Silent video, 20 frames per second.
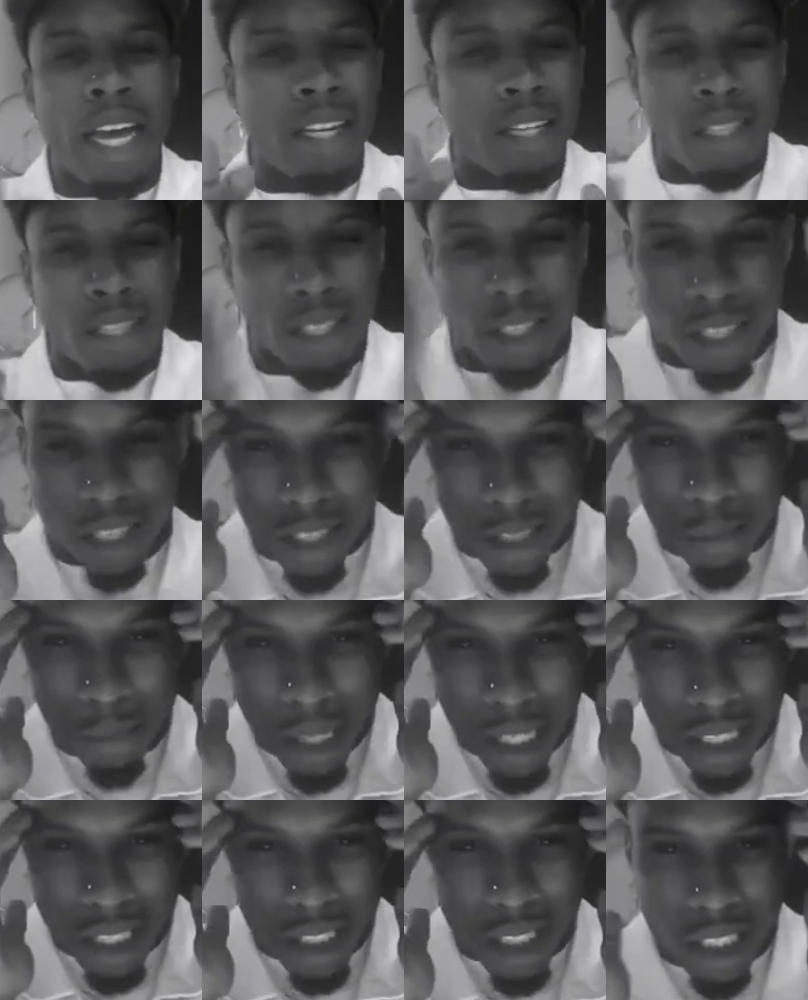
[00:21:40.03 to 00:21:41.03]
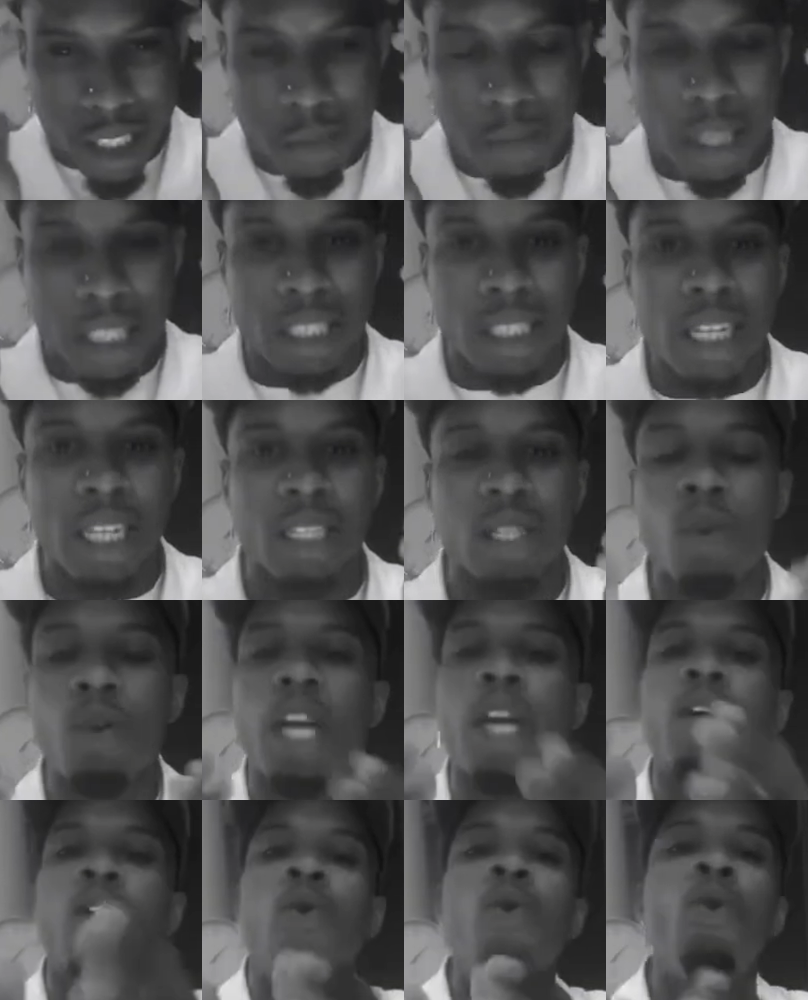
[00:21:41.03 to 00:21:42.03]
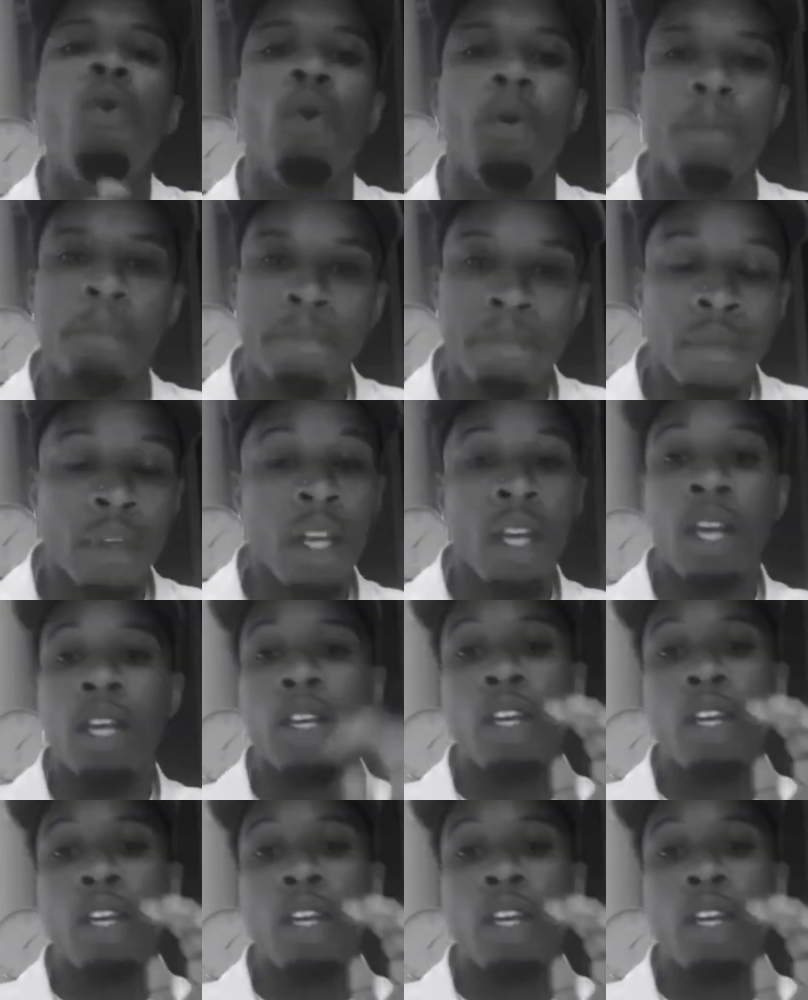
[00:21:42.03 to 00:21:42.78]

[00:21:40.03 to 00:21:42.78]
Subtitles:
that to me just doesn't make sense. Okay, cool.